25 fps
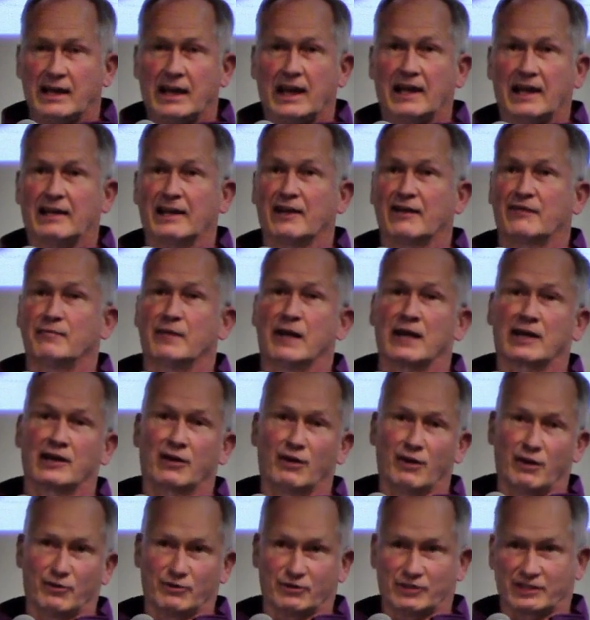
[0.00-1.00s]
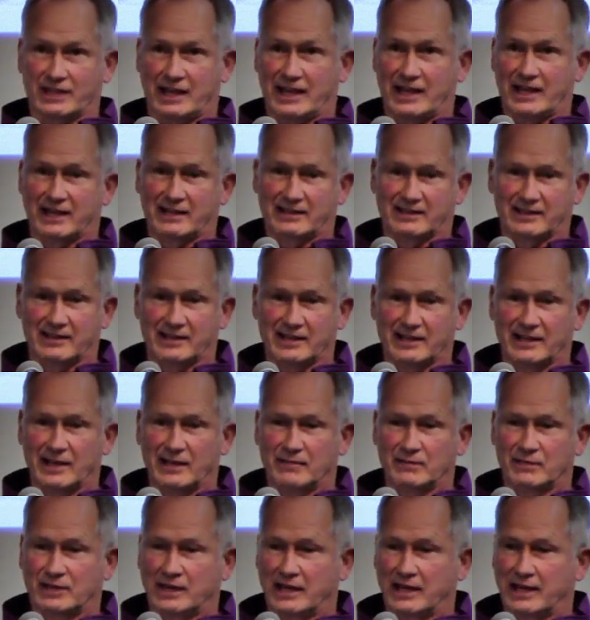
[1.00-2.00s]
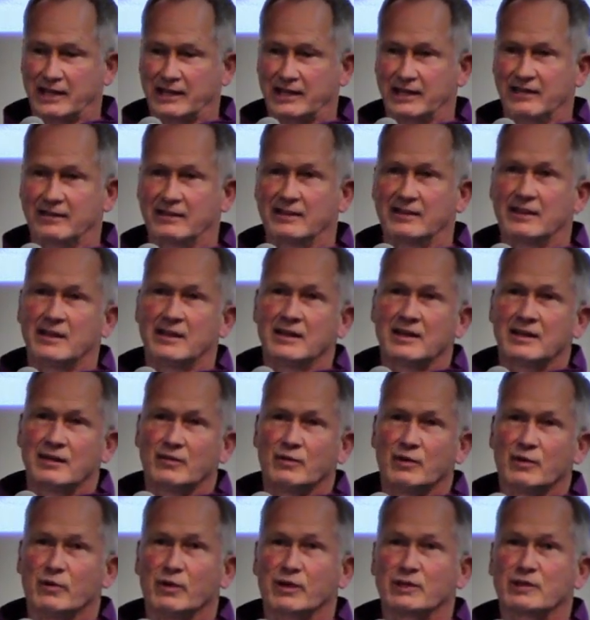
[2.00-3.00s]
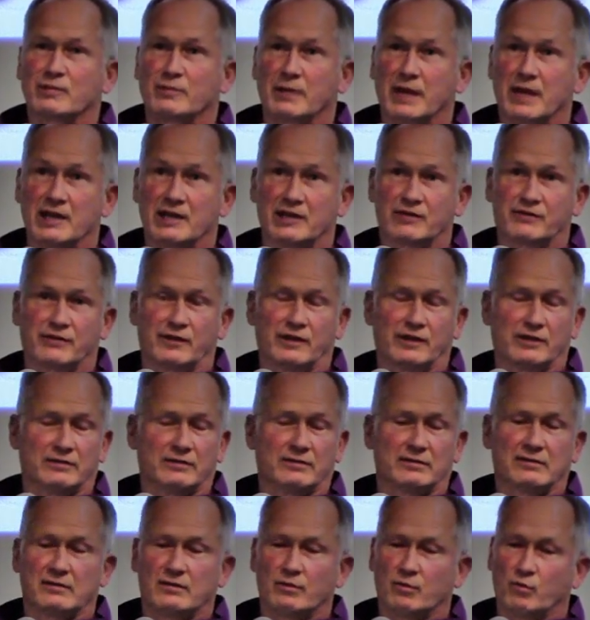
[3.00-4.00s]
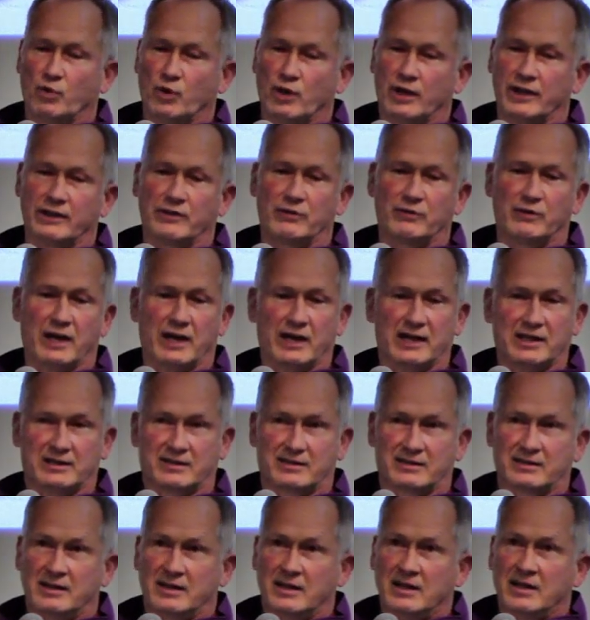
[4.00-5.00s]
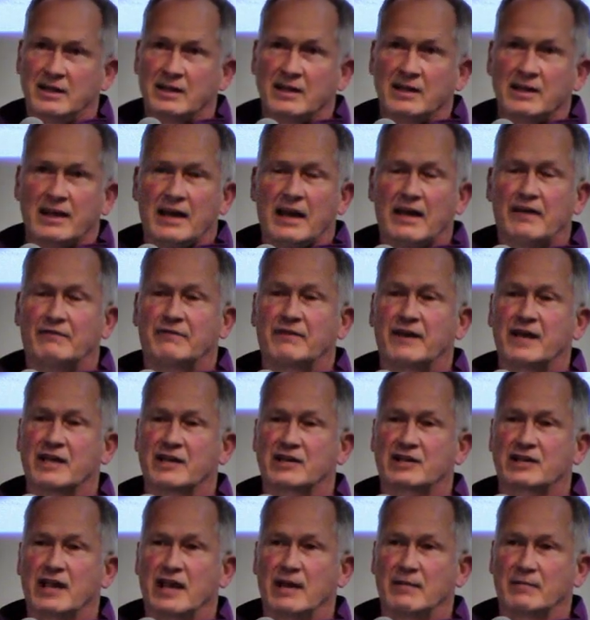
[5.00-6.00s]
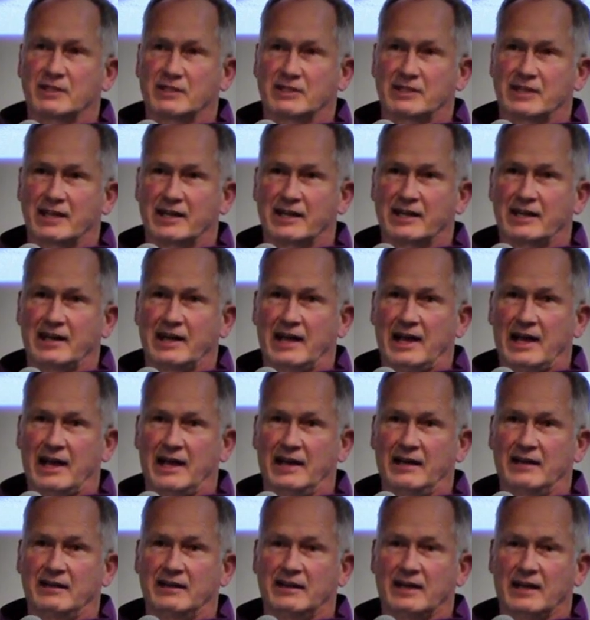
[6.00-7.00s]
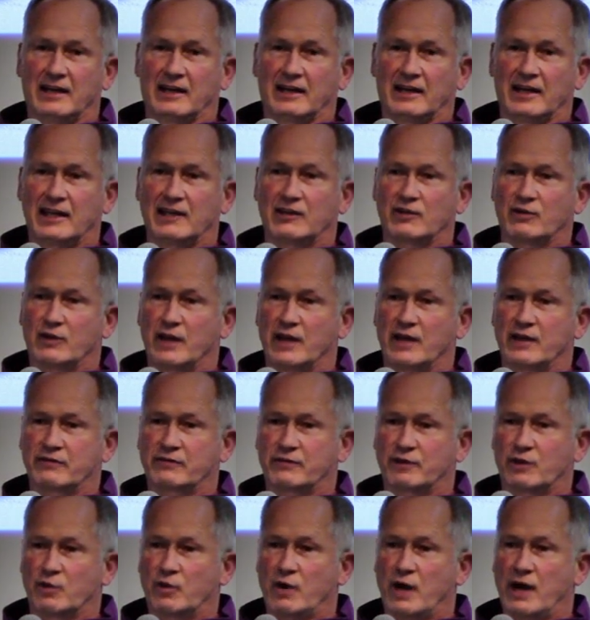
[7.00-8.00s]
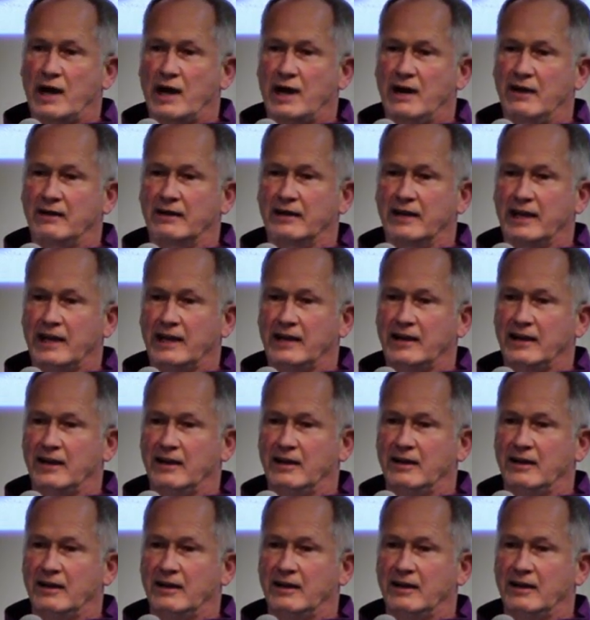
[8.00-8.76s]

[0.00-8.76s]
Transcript: I left my car on stands and didn't even take it. We went to Batesville, won the race, had fast time the second night, and led the race for a while, and